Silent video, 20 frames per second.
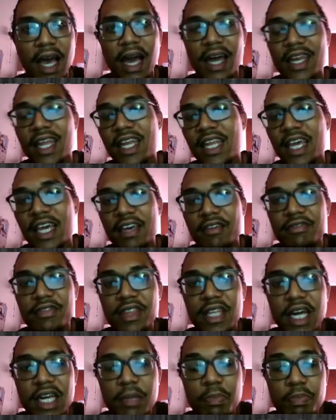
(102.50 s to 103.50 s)
And then you're
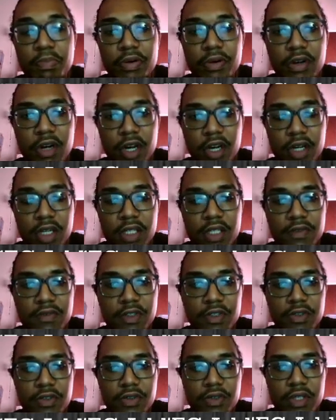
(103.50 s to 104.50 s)
given that the product of
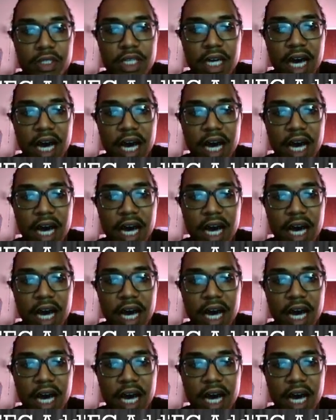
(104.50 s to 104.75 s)
the roots,